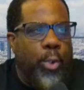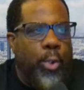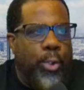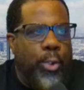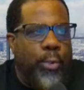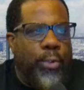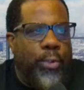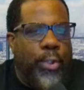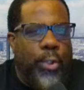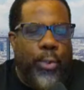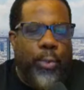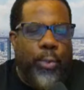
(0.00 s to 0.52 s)

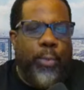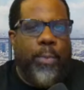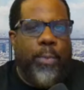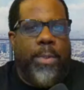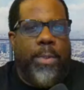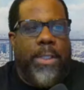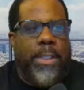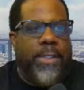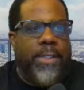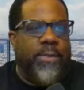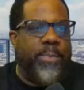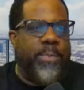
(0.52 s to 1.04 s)
YouTube,
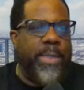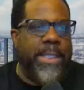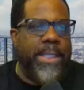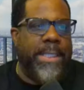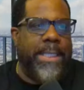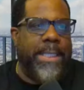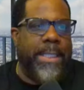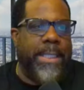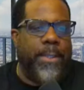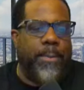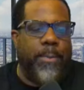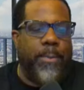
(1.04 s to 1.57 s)
it's B
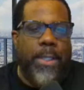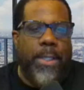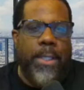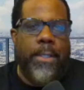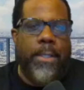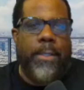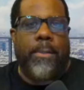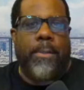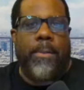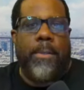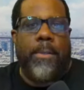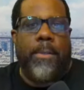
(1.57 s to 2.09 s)
T M
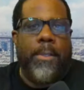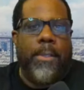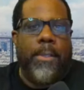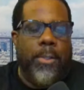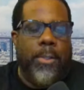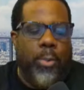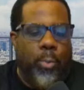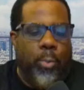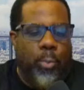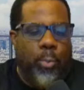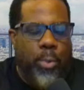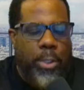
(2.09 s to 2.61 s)
here.
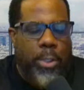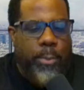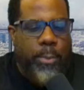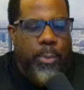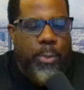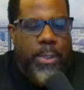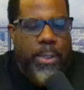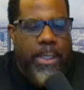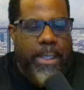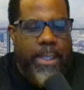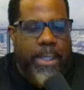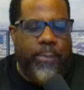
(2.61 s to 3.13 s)
Welcome
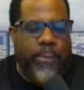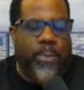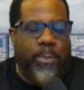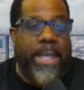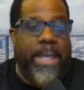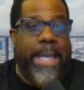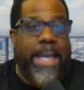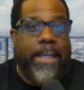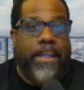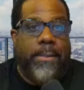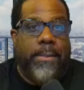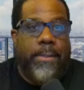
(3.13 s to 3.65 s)
you guys
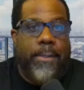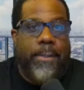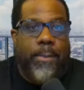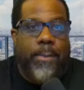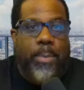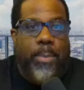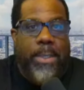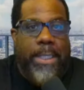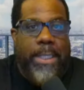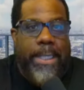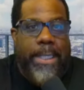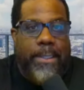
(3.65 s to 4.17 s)
back to the
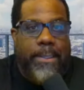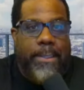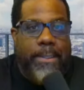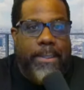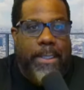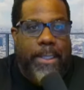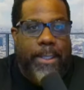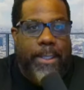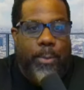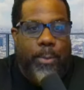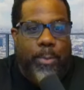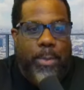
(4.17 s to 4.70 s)
Black
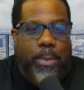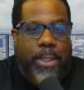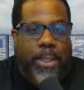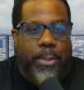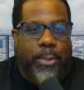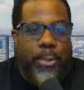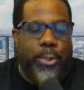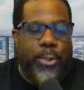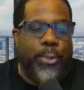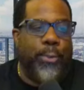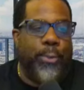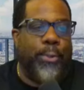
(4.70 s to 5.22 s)
Tiger
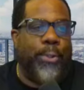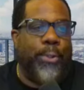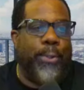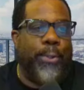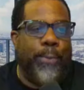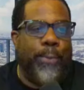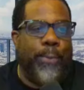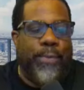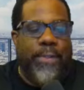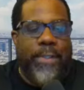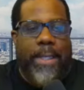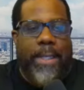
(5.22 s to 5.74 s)
Miner
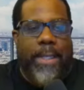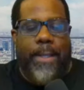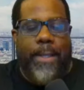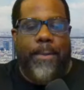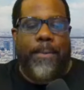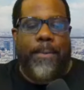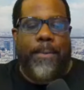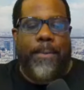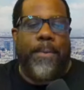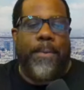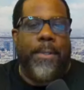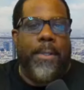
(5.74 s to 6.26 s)
YouTube
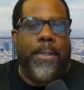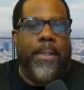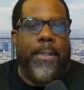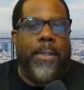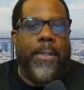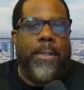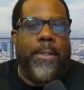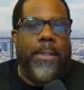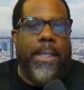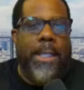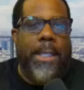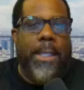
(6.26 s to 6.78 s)
channel.
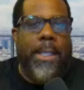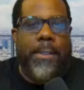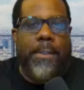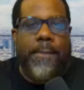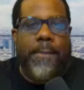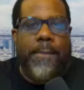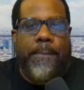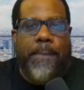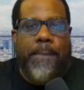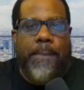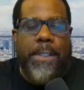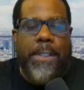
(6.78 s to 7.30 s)
And
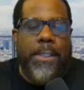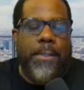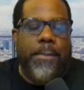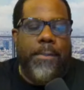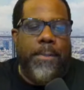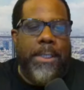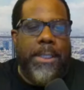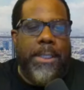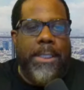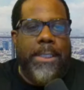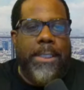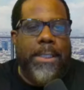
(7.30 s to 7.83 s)
this
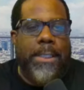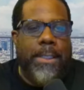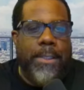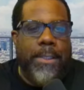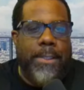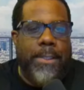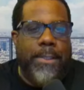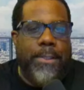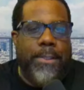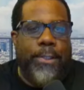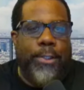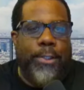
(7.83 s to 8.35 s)
video
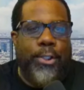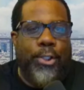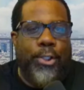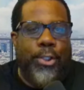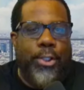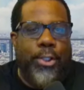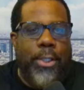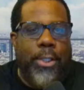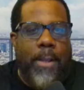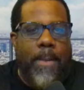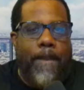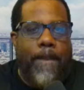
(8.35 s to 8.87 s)
is
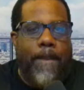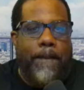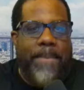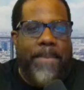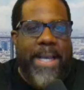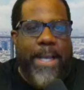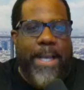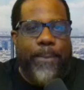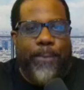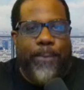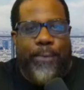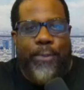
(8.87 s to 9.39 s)

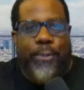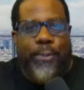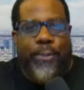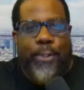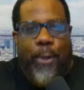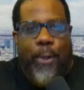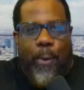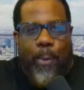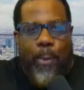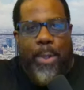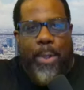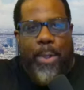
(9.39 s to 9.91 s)
about
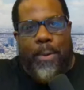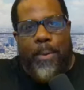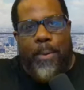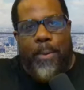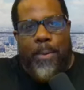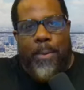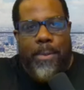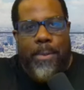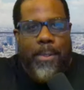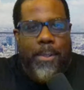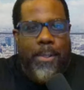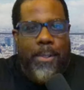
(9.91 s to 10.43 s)
Turbo.